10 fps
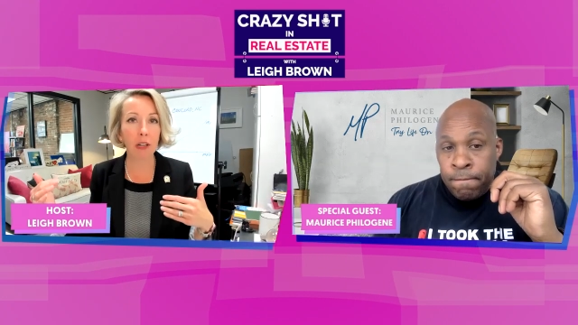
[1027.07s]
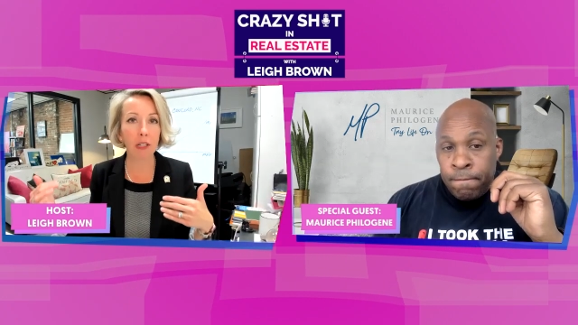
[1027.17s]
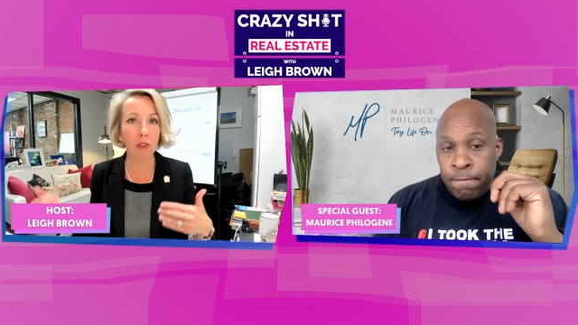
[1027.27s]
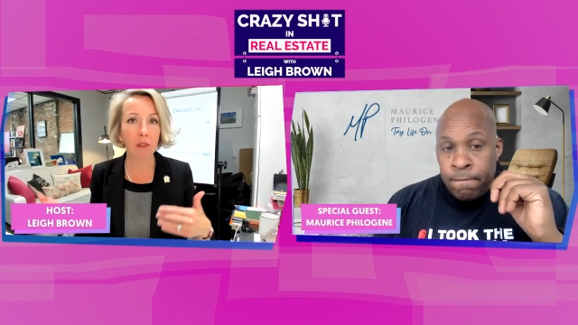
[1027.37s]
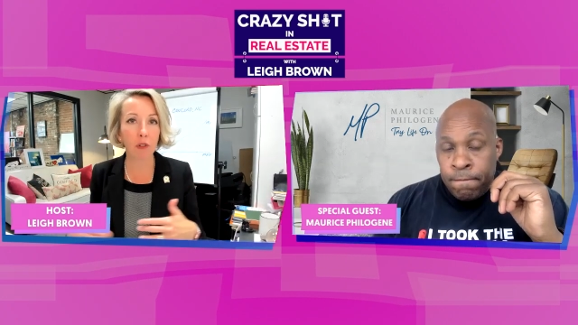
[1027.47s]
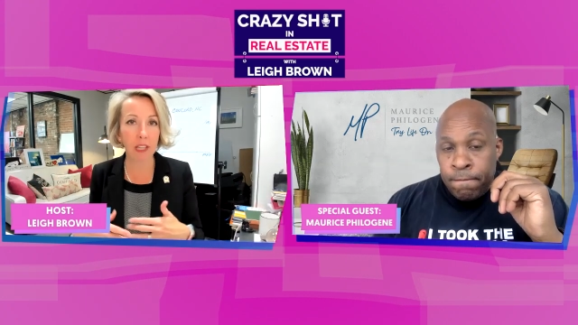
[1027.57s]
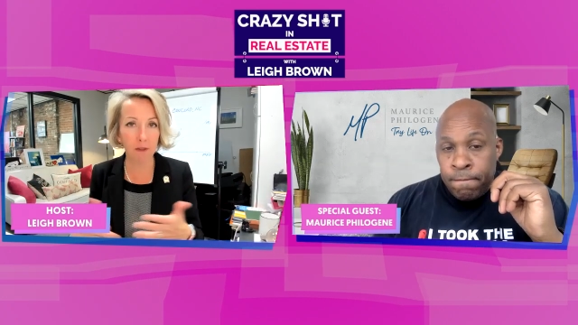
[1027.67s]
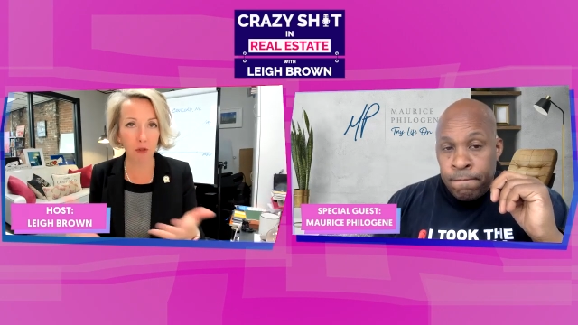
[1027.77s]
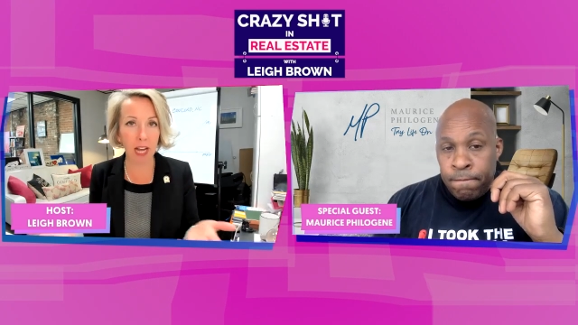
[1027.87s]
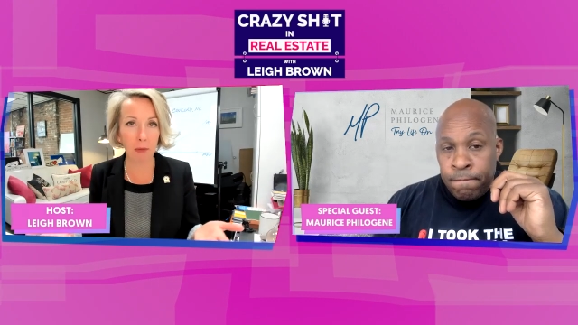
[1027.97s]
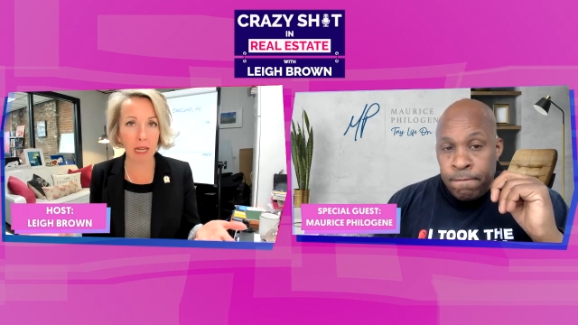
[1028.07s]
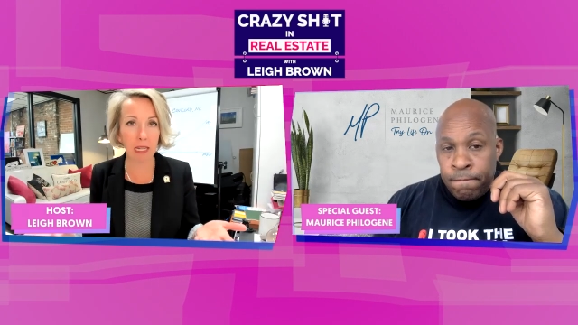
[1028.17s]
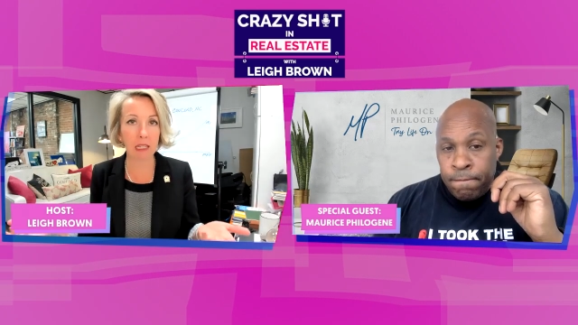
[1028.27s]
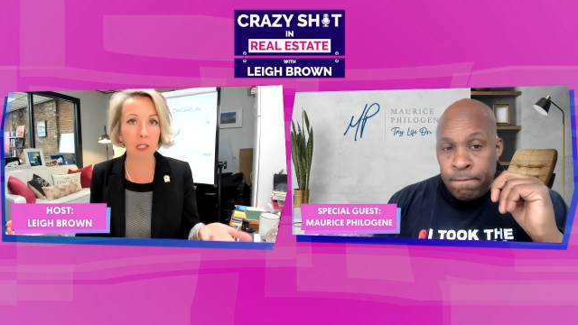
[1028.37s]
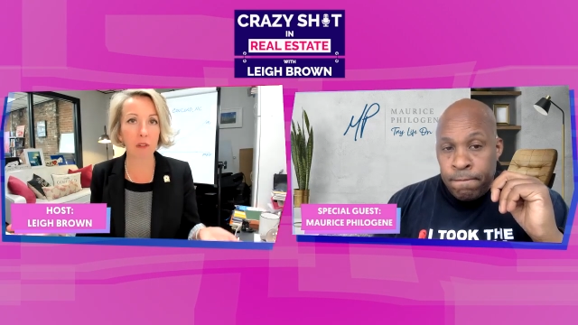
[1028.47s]
Speaker 1: And so, of course, I've dragged my
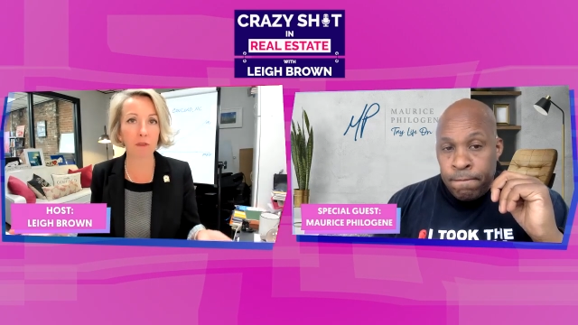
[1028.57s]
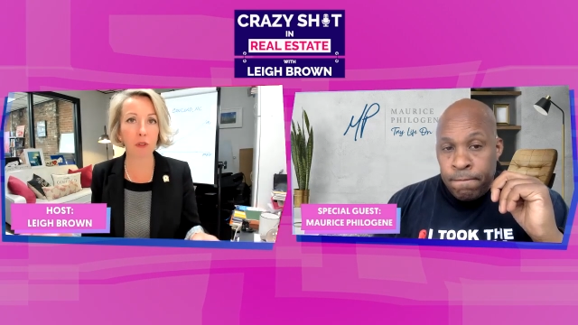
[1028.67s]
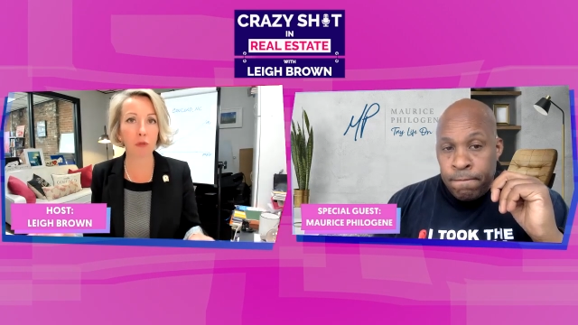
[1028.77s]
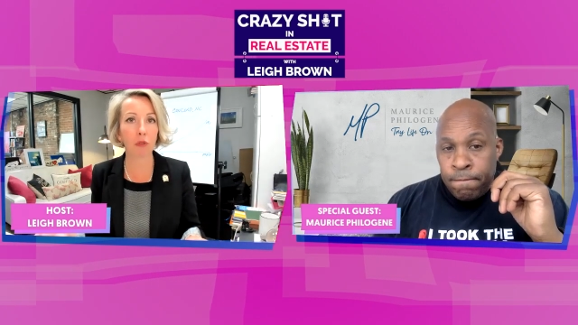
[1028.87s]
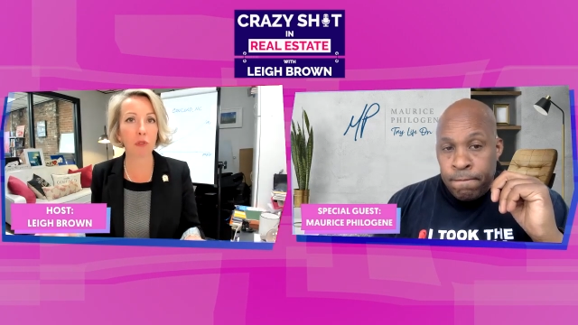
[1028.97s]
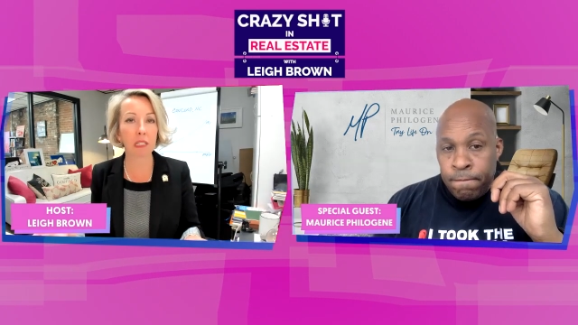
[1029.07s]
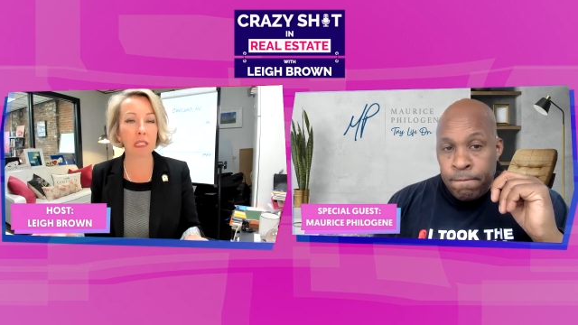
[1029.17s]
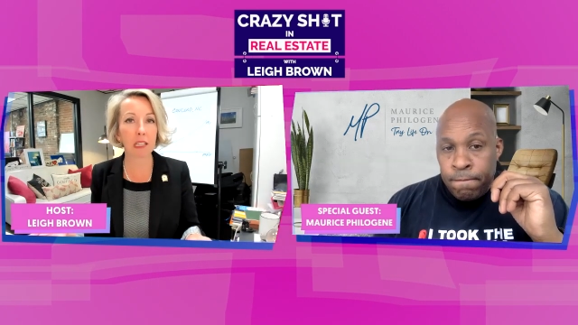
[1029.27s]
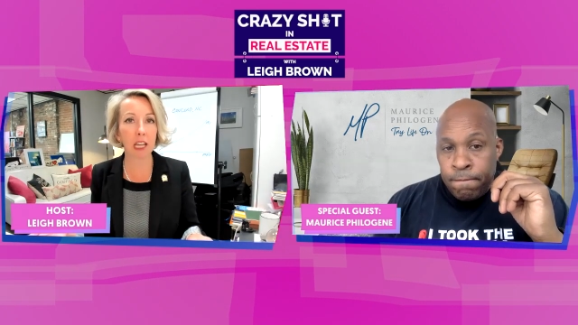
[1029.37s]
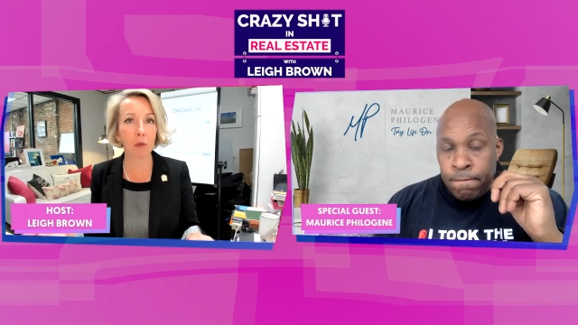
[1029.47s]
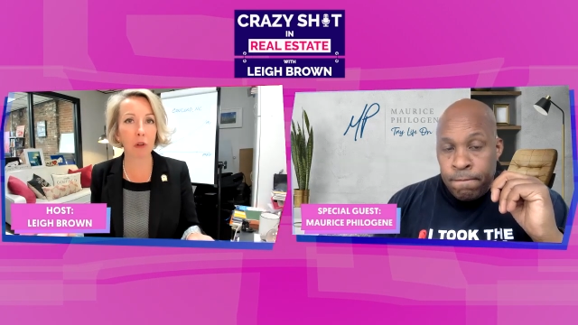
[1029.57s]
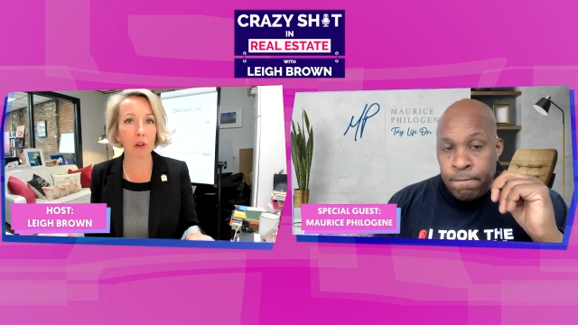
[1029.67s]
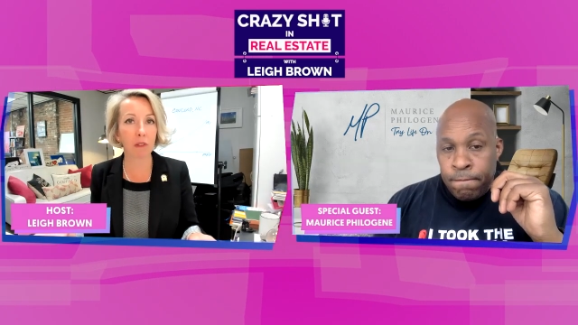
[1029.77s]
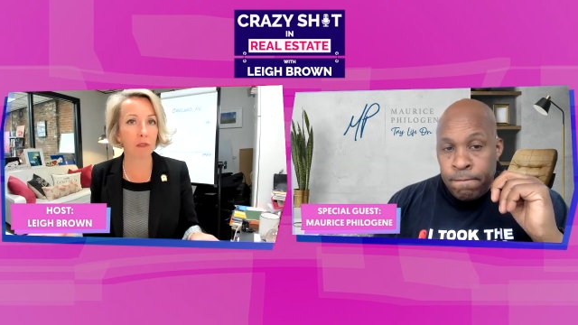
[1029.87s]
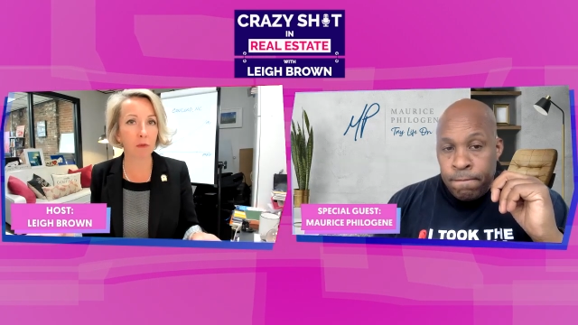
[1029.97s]
kids to funerals since they
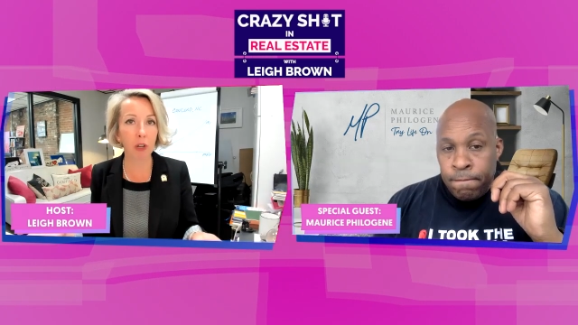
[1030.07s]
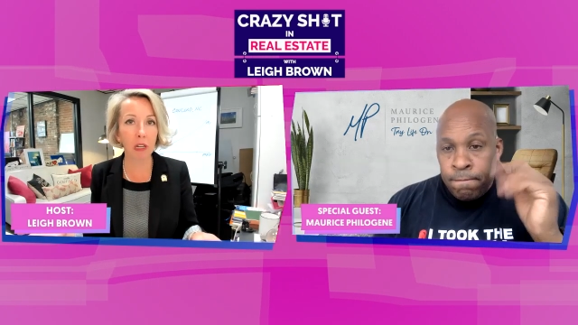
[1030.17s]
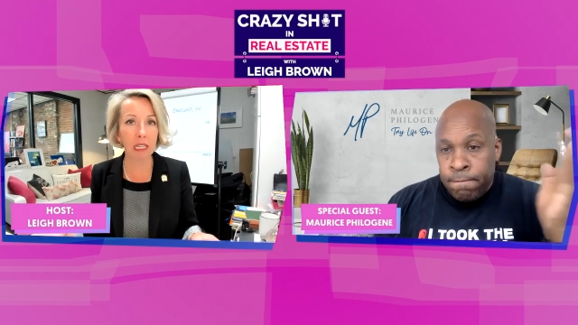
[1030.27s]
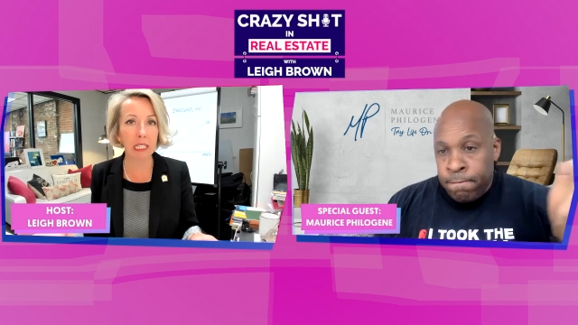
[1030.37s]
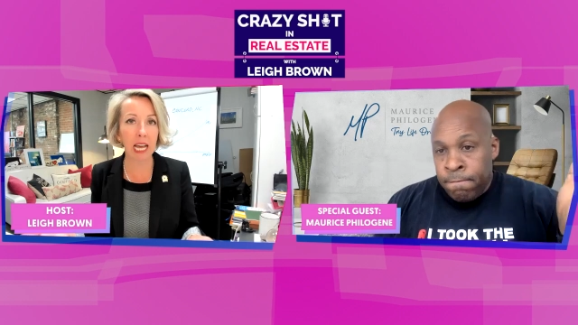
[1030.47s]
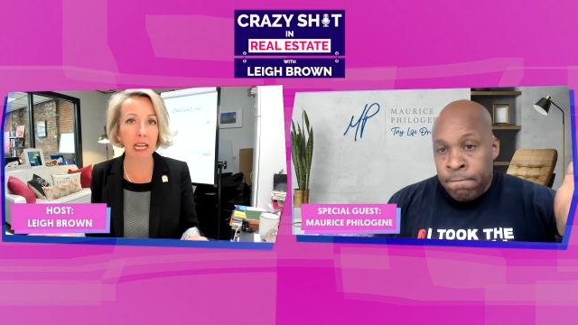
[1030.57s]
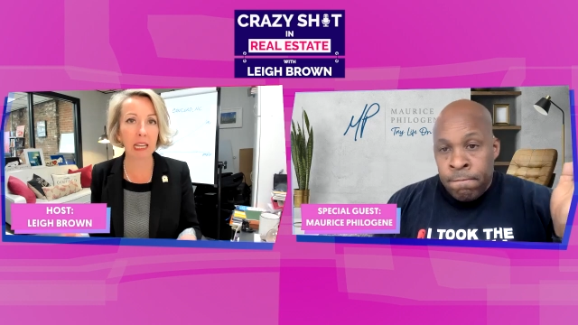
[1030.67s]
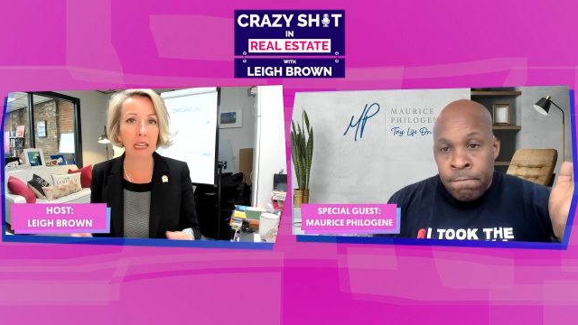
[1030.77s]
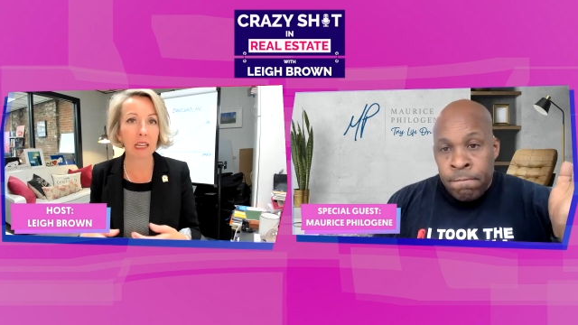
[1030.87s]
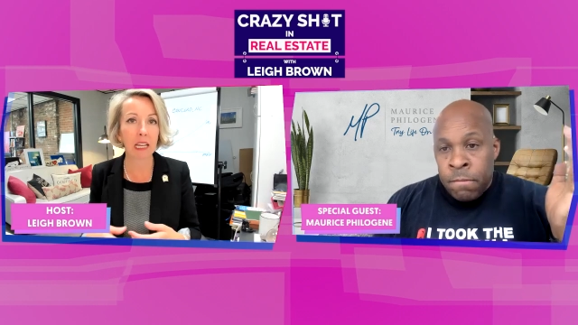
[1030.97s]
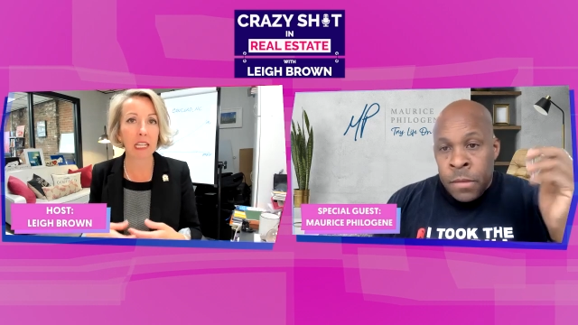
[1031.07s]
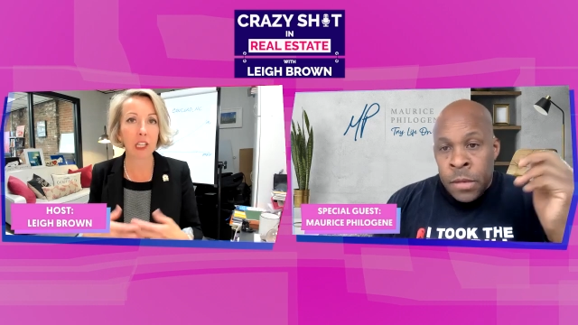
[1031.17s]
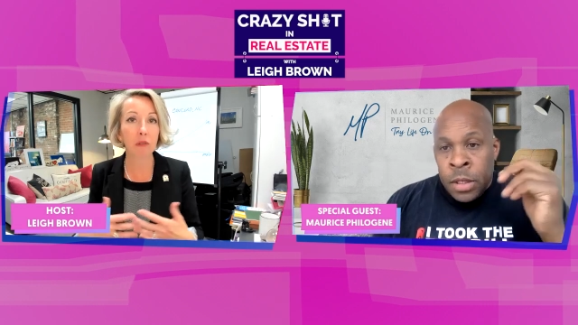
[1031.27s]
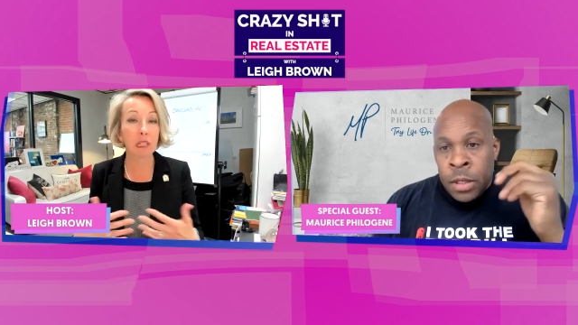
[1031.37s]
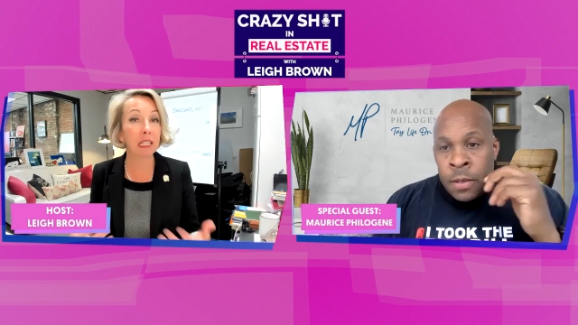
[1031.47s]
were really tiny. So to